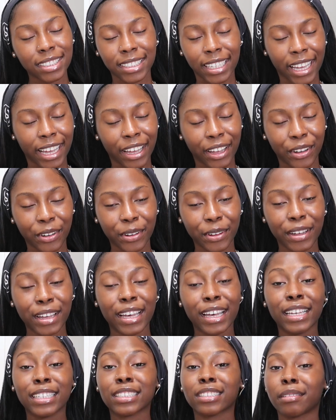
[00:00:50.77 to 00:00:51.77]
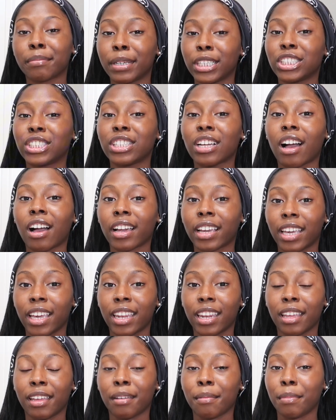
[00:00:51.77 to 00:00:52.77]
sale, so make sure y'all get
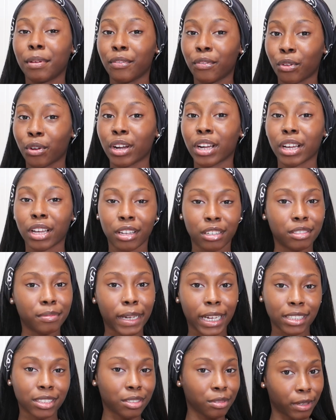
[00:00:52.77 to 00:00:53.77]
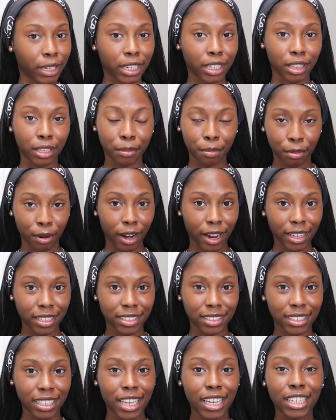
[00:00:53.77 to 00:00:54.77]
it before it goes back to regular price.